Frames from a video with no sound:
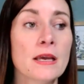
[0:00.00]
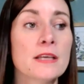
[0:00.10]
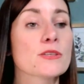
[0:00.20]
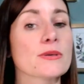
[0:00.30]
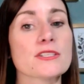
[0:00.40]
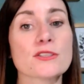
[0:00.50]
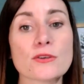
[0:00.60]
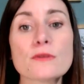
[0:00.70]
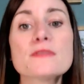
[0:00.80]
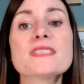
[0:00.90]
So it
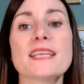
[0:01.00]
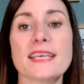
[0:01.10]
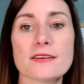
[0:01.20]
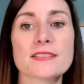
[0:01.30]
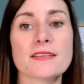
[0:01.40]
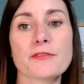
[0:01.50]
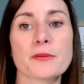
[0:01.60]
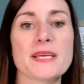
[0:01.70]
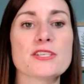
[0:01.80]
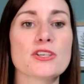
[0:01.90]
soothes and heals
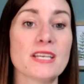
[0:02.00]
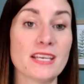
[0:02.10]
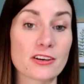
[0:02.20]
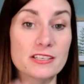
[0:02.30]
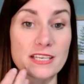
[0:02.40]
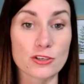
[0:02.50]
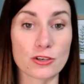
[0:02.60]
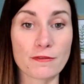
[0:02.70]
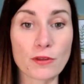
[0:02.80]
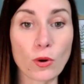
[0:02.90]
inflammation and irritation
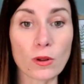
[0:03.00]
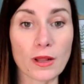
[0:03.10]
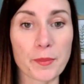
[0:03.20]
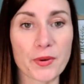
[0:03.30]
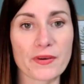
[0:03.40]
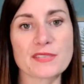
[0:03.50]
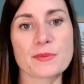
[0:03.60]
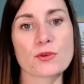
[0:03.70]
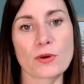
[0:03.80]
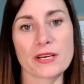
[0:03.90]
of the whole upper
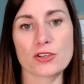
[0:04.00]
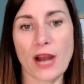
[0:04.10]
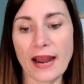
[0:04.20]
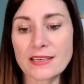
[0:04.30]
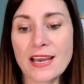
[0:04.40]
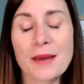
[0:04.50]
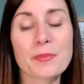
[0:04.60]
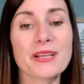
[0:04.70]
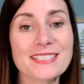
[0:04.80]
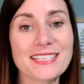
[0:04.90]
respiratory tract.
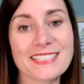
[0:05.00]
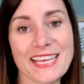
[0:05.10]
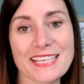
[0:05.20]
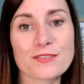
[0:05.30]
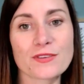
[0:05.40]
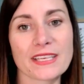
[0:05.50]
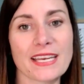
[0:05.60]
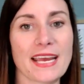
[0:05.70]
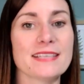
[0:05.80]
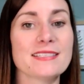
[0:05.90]
Plus, it tastes really
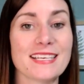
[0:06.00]
nice.